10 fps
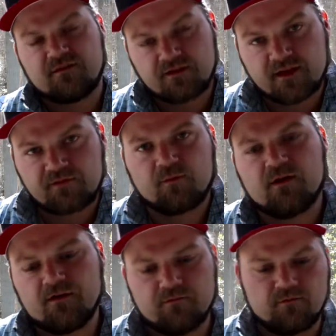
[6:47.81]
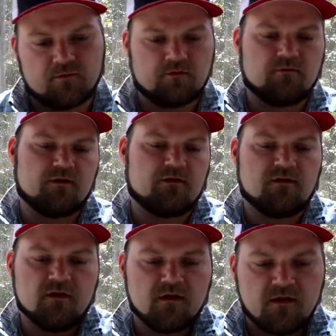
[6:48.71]
So that's why you would want to
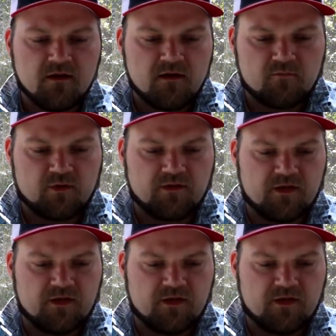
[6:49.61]
bring